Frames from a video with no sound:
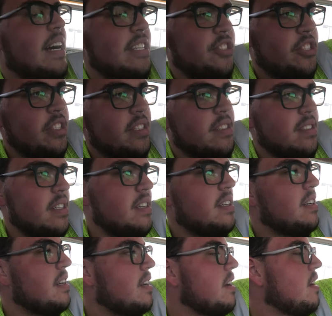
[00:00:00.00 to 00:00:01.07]
I chill
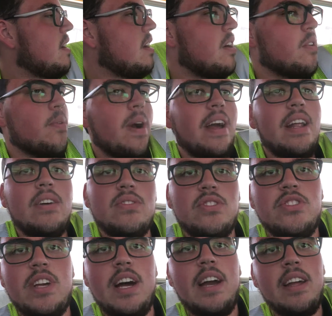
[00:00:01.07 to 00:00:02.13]
right
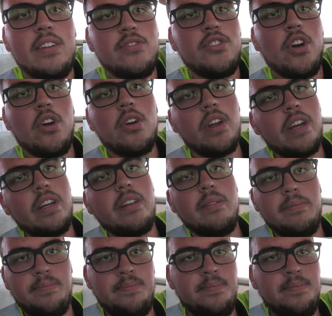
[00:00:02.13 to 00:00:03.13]
outside of Target.